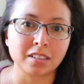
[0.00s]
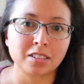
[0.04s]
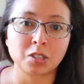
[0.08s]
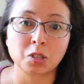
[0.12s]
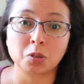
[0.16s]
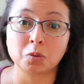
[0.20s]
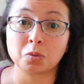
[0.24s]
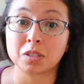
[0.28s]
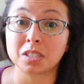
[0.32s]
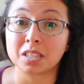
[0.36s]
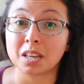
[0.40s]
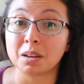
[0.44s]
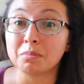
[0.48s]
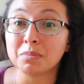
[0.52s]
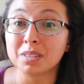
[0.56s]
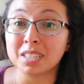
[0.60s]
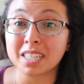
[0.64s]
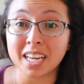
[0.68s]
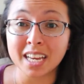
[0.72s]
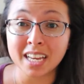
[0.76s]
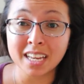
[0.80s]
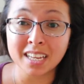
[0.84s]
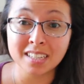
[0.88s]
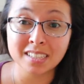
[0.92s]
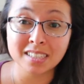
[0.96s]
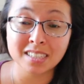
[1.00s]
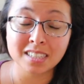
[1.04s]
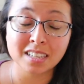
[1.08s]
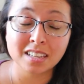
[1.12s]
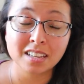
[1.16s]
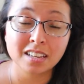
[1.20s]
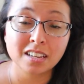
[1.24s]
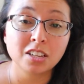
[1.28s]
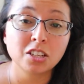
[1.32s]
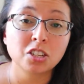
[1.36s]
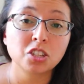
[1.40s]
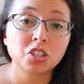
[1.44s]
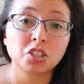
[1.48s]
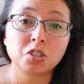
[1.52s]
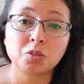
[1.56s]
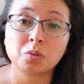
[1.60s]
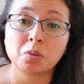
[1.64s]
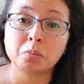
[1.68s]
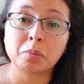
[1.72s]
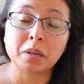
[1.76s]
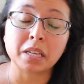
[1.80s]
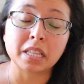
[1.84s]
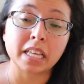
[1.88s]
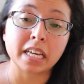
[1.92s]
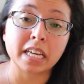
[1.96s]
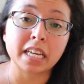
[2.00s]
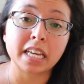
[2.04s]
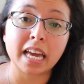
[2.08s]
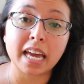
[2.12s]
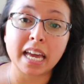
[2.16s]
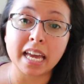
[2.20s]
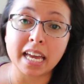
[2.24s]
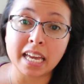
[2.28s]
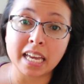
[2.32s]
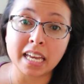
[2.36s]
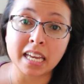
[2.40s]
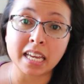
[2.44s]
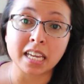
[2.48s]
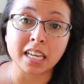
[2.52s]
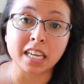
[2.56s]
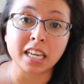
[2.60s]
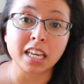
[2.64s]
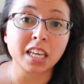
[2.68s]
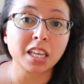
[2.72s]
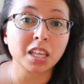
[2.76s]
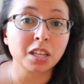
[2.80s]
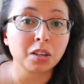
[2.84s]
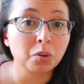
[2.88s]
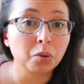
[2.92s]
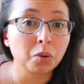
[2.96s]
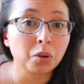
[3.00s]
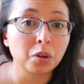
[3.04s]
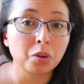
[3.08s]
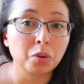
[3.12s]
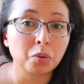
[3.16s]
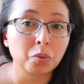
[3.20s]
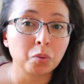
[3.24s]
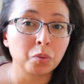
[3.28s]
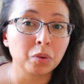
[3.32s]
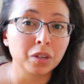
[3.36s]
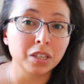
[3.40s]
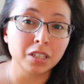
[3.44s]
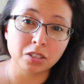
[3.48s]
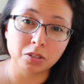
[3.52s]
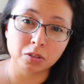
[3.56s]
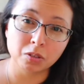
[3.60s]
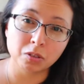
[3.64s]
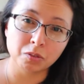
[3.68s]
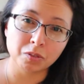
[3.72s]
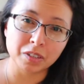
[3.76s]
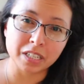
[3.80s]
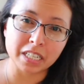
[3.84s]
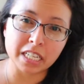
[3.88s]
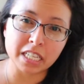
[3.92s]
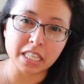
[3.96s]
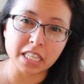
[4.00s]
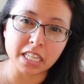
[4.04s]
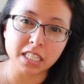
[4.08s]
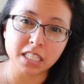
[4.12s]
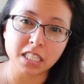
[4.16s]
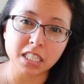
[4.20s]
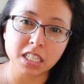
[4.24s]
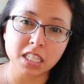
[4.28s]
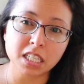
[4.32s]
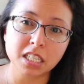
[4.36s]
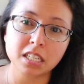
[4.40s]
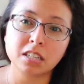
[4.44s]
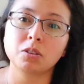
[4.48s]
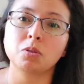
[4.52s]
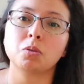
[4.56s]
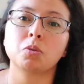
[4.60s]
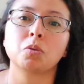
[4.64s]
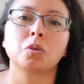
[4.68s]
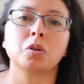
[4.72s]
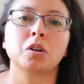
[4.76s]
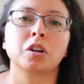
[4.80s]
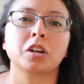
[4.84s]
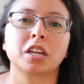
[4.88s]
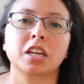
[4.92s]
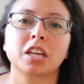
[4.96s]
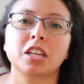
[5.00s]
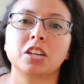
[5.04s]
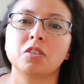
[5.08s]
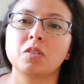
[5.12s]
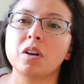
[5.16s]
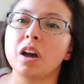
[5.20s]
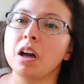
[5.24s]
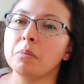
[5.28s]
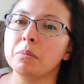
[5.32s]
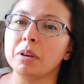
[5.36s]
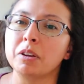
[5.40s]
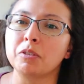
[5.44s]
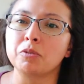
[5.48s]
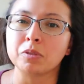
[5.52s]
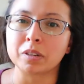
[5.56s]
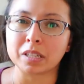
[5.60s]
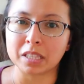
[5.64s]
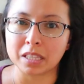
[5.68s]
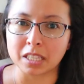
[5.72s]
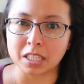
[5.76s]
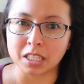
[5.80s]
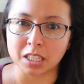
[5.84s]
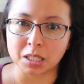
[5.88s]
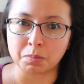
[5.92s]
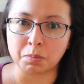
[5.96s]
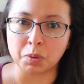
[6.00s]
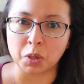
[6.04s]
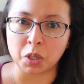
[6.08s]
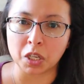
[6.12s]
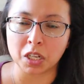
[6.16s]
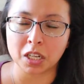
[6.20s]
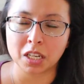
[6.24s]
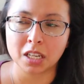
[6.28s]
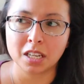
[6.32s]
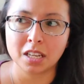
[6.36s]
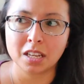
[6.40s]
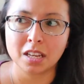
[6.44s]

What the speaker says: So some days she will be like, hey, can we do a reading lesson, or can you help me read this book?